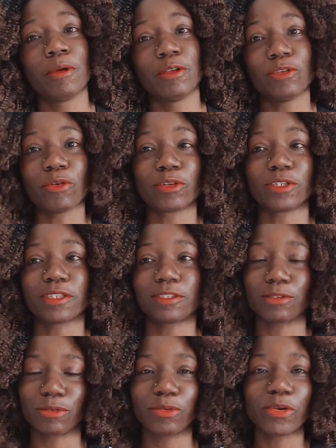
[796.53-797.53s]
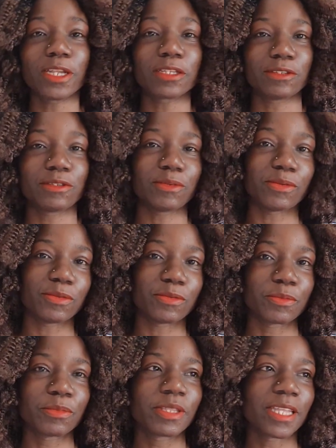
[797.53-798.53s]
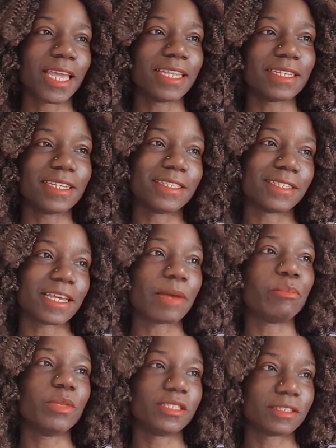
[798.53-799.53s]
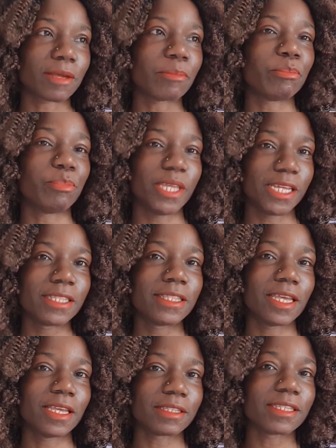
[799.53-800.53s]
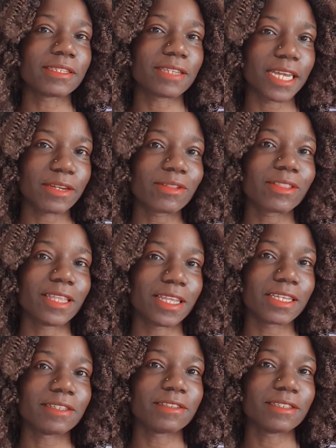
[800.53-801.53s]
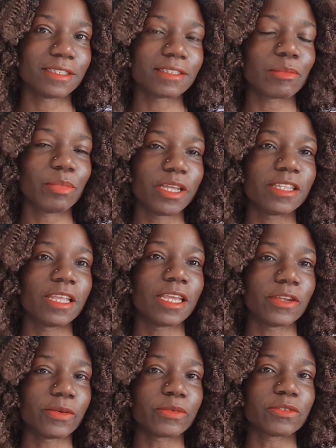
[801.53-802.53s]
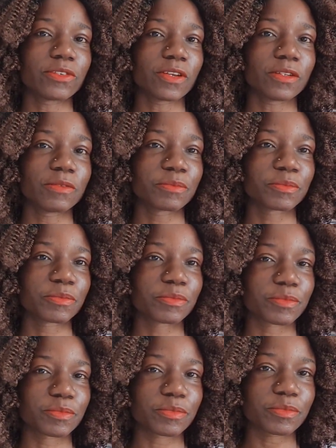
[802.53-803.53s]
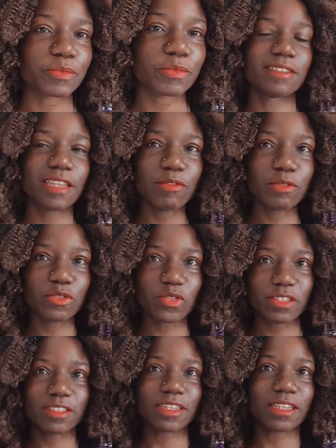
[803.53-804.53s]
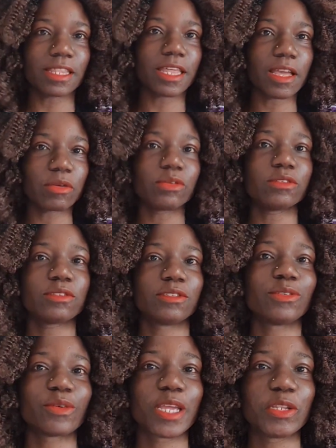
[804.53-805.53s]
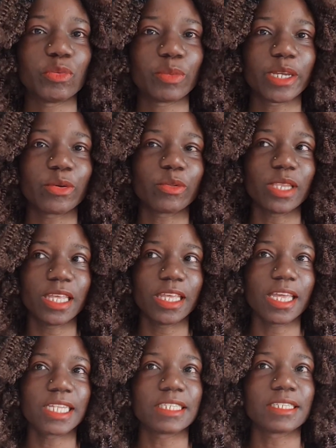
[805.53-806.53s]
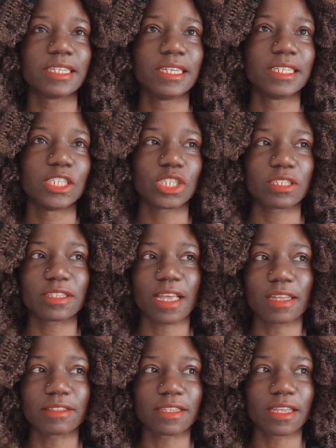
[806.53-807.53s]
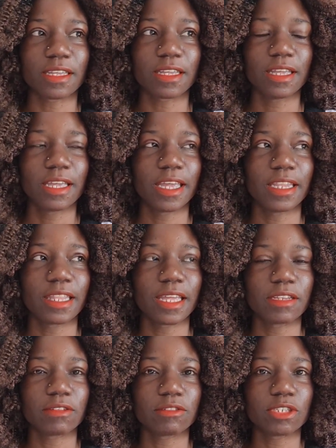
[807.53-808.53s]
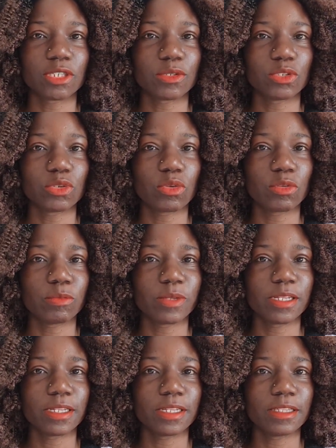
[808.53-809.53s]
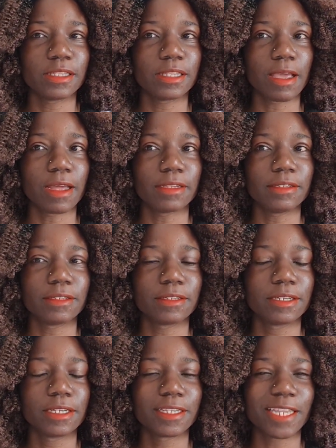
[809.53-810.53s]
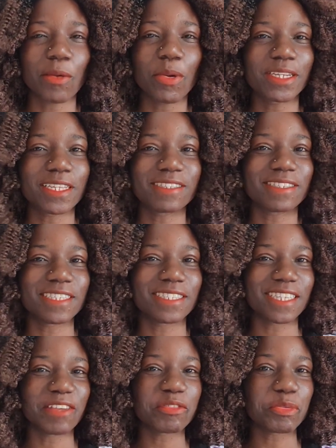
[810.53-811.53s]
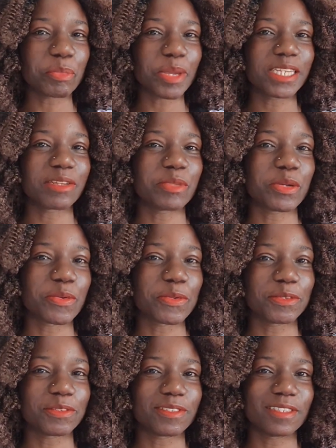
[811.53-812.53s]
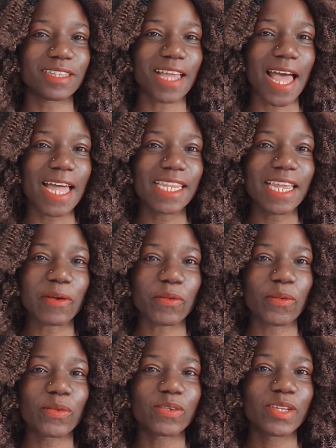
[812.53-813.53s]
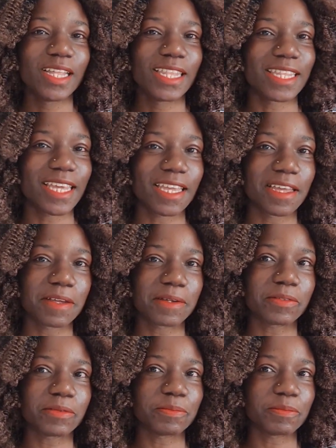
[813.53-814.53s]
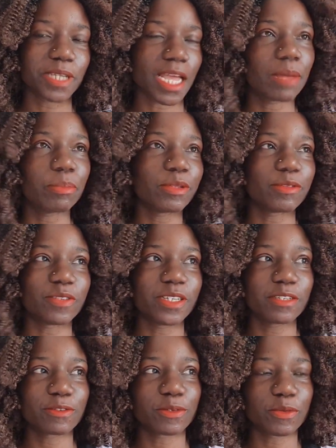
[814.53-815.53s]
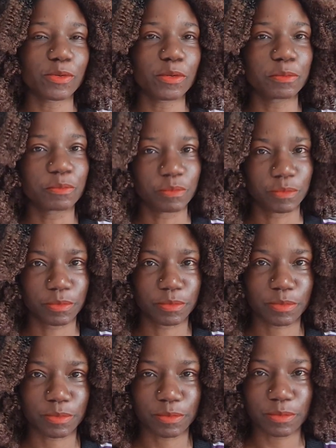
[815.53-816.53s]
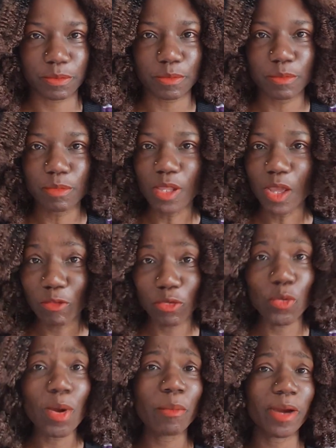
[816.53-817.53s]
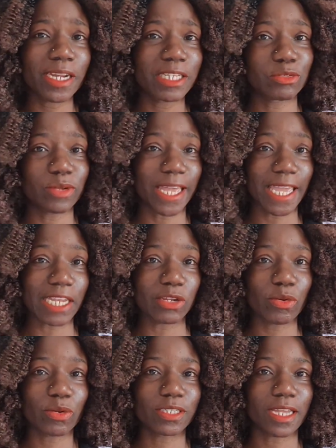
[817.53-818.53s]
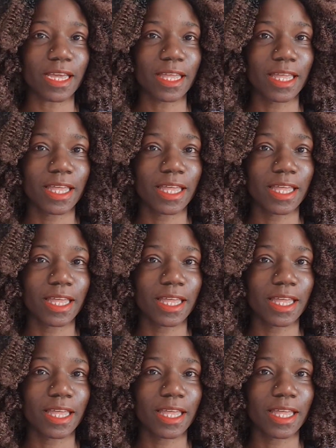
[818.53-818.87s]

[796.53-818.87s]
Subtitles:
Dr. So and so. And it's a big thing. The title thing it's a big thing in Austria. Even recently, I was talking to my colleague and just asking, and then she told me that nowadays it's even better, because earlier on, like a couple of years ago, if you are married to like a doctor,